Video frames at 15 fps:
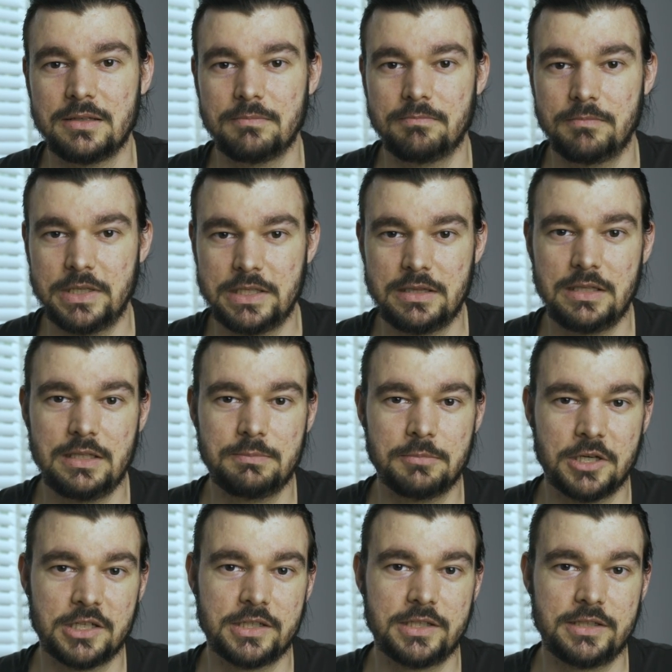mainly
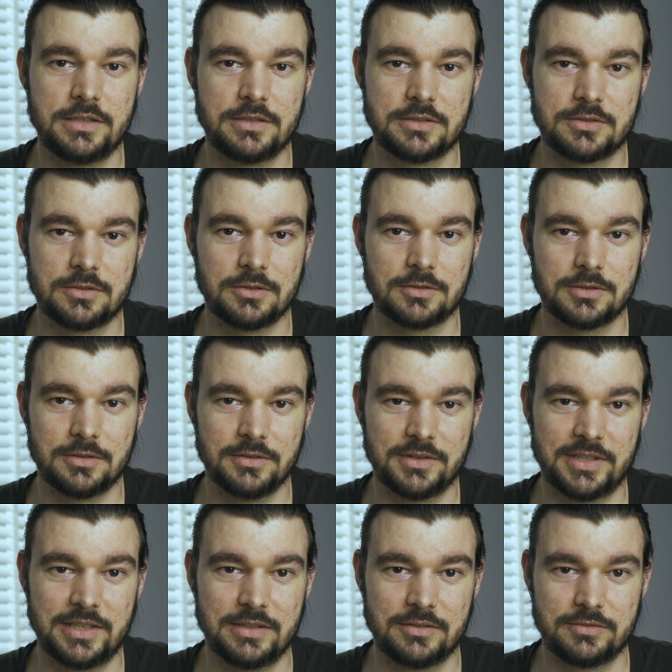buy stock
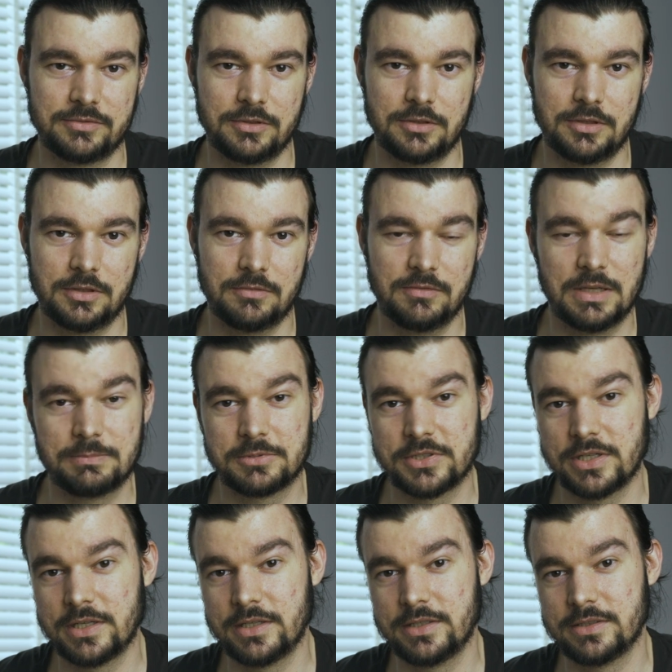content for
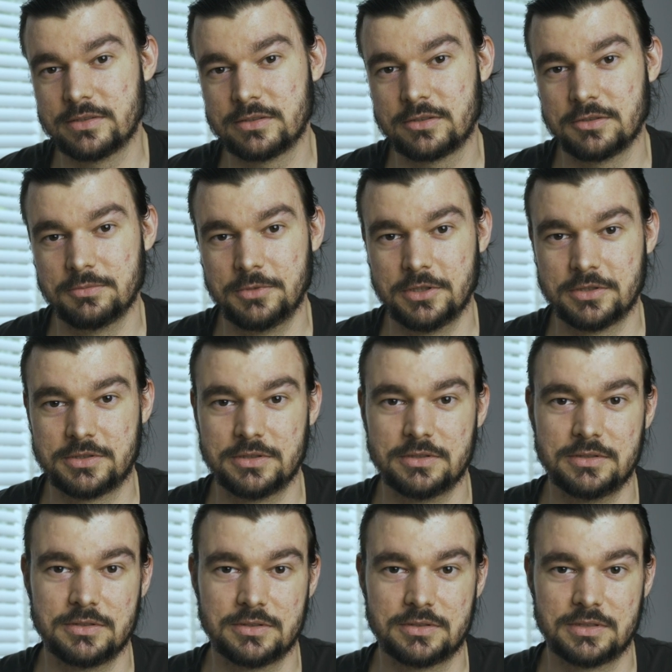websites,
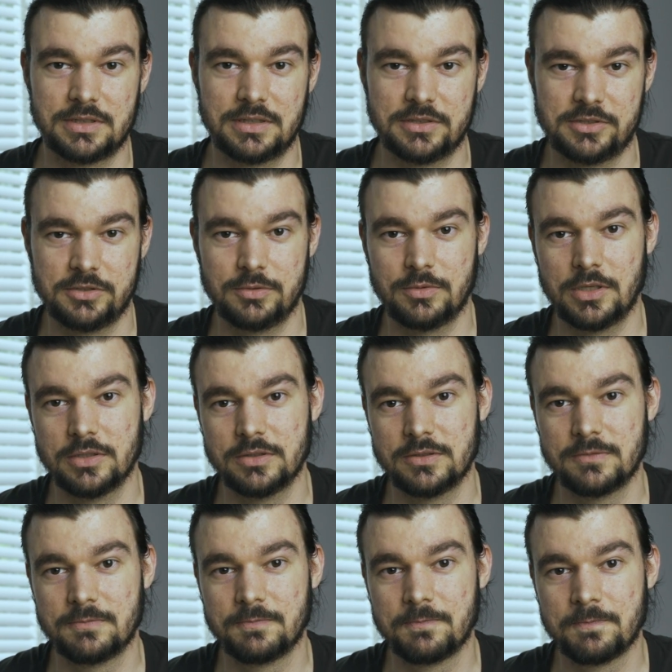commercials, and so on.
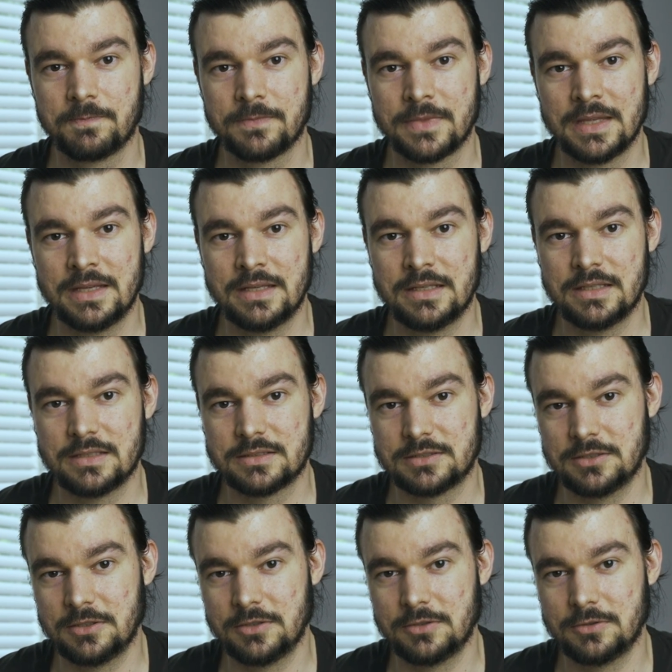
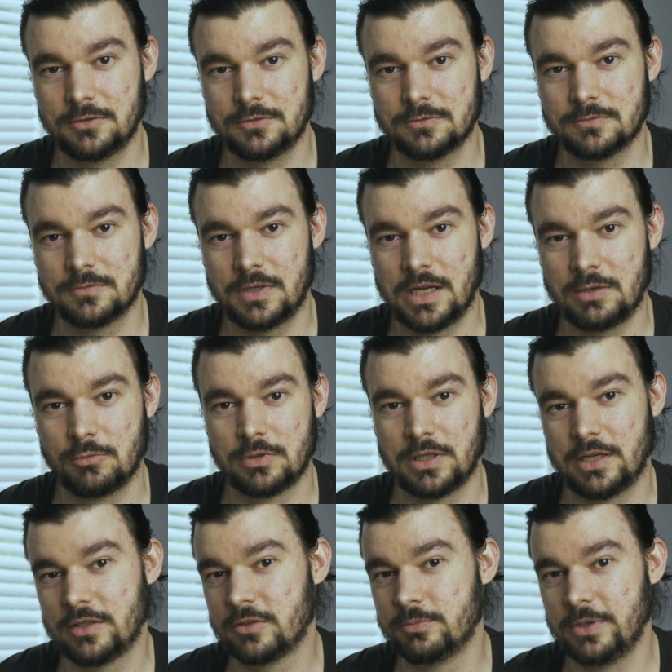So I would
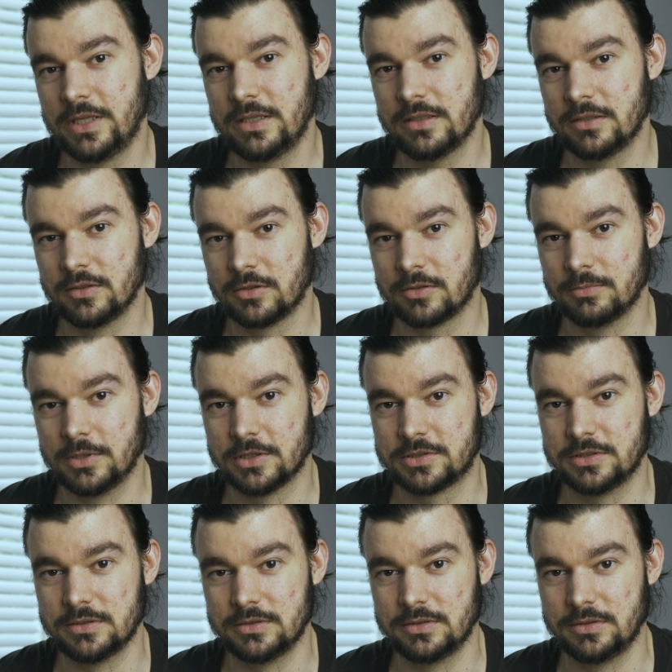like to be in the
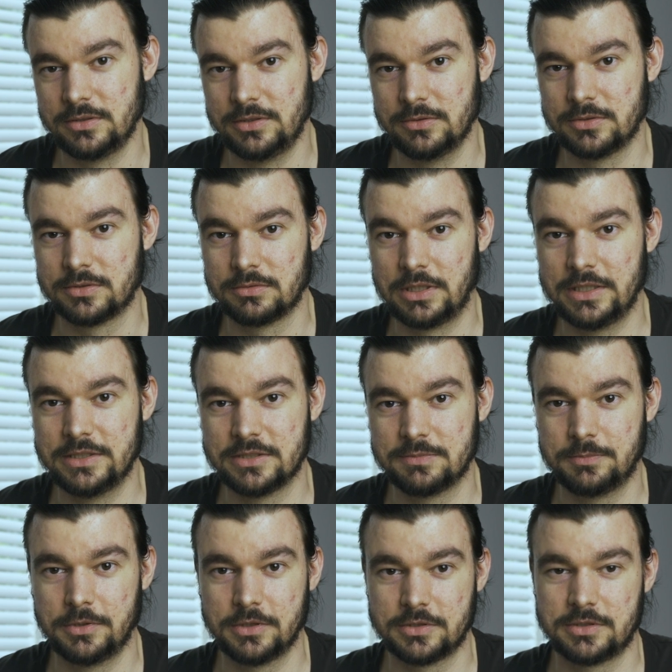commercial use range
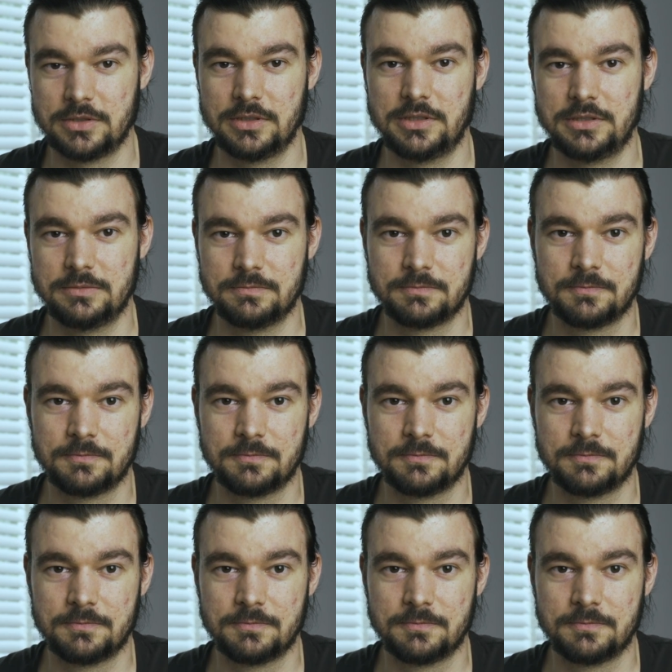personally.